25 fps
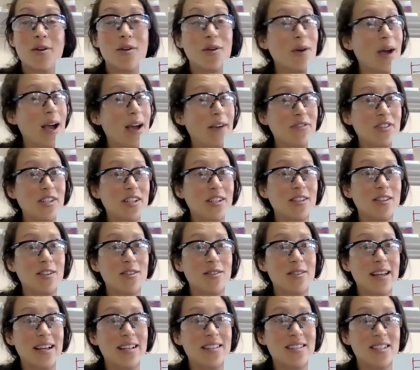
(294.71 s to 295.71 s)
You have to
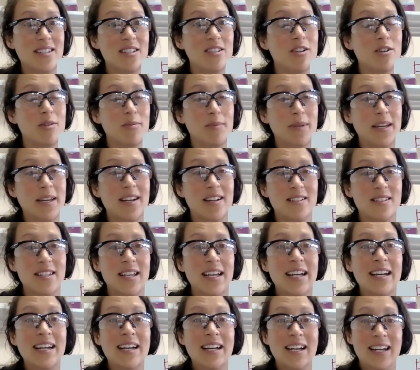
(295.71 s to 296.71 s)
include that 0 because
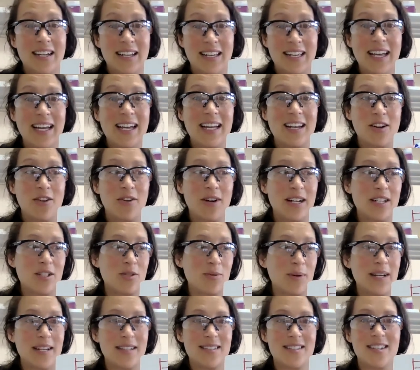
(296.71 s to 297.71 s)
again,
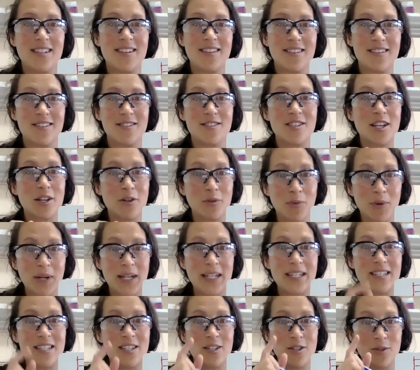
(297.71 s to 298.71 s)
graduated cylinders can
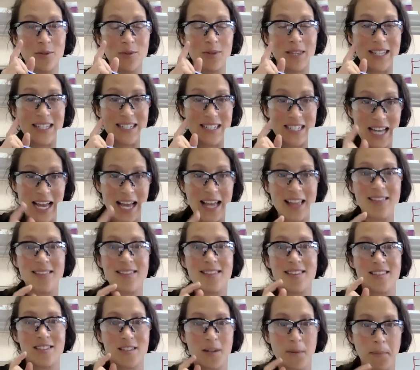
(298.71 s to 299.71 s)
read to the
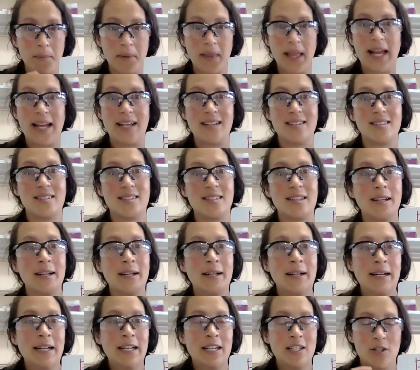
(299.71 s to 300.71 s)
10th place.
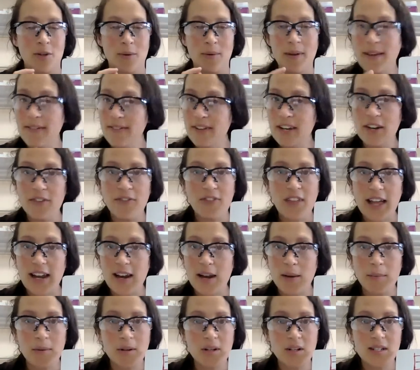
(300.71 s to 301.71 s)
So even if that
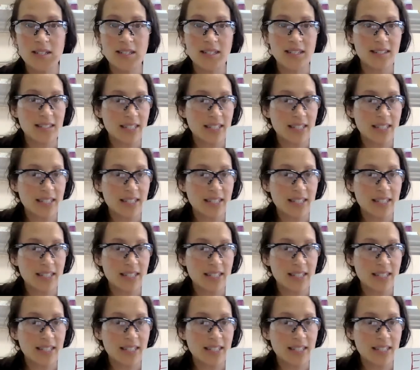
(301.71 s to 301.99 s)
number is a